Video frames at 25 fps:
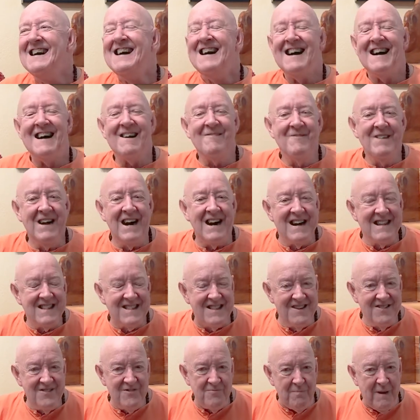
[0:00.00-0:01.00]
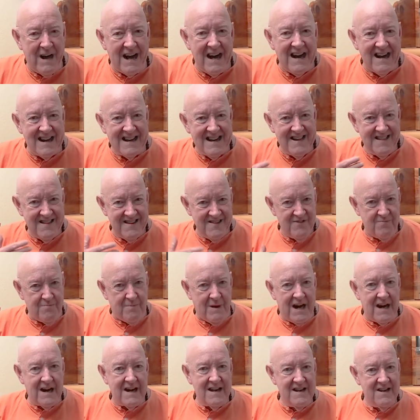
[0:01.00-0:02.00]
I'm not this body. This
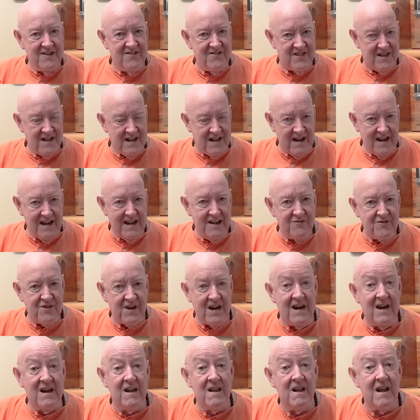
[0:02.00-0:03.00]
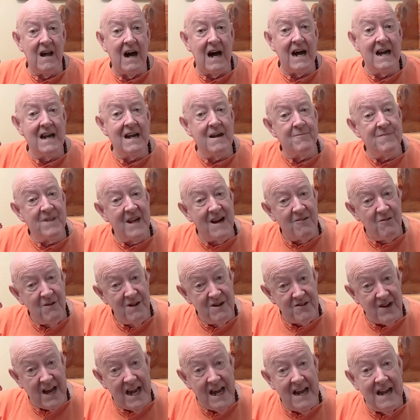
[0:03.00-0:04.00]
body is the clay shell. I am that
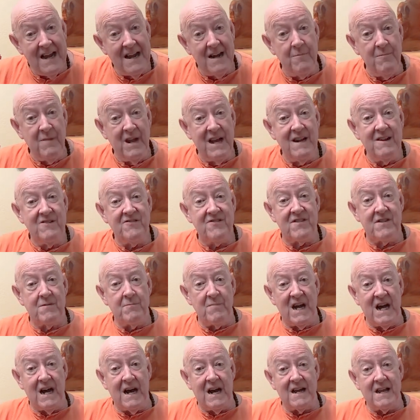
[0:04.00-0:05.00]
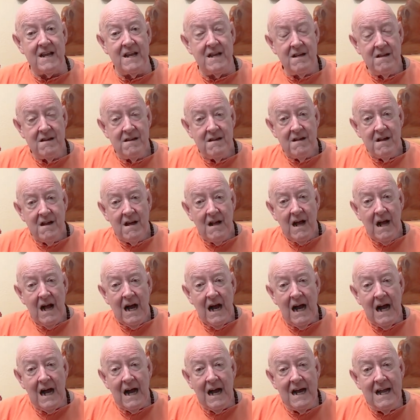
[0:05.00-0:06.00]
which animates the body.
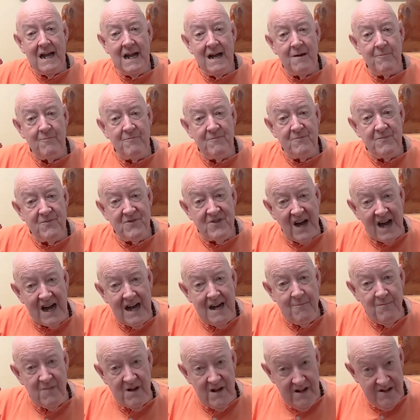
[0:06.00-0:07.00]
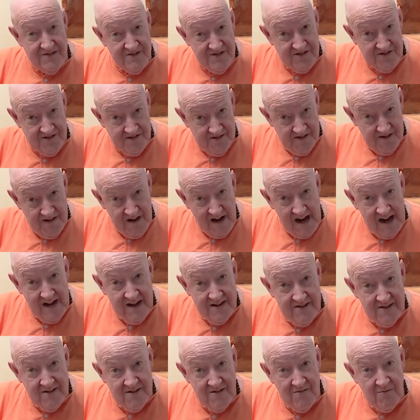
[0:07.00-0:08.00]
I am timeless
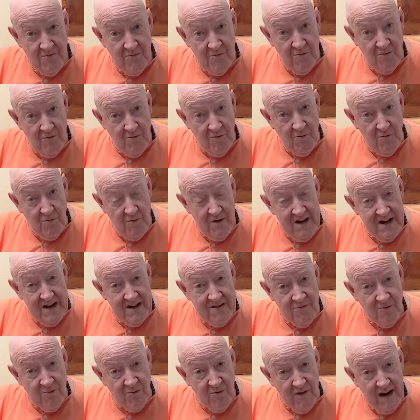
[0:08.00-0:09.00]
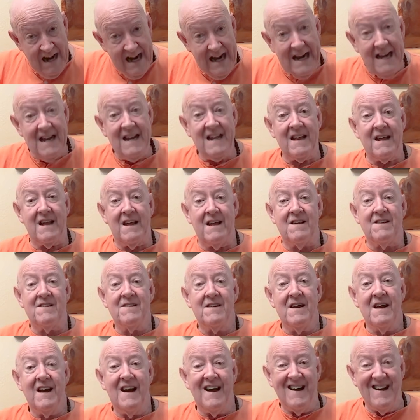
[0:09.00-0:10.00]
and in radiant
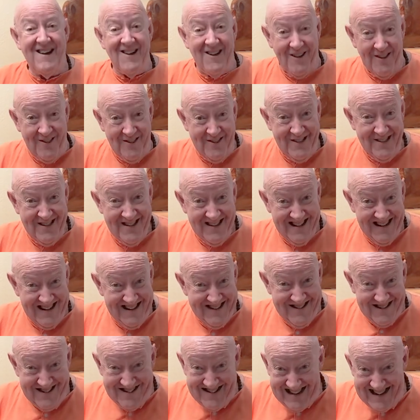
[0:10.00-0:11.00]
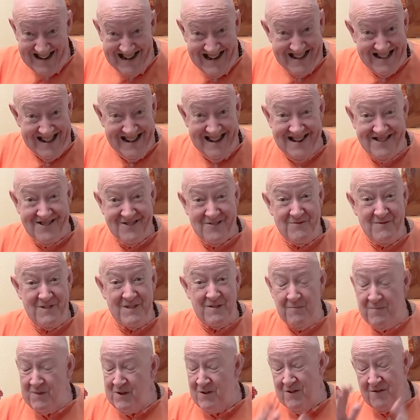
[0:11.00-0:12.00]
health, just like this with
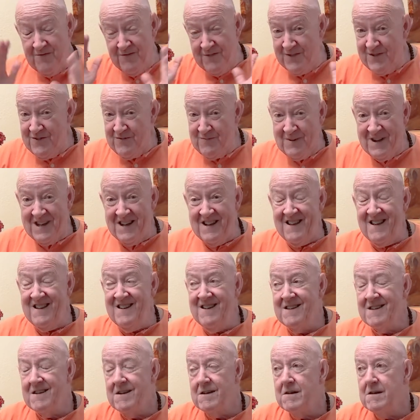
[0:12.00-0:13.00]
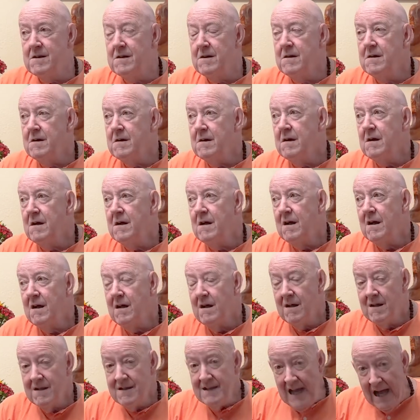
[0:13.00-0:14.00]
a beautiful smile.
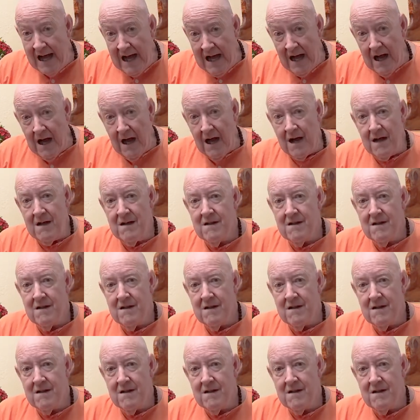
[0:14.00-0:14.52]
Yeah.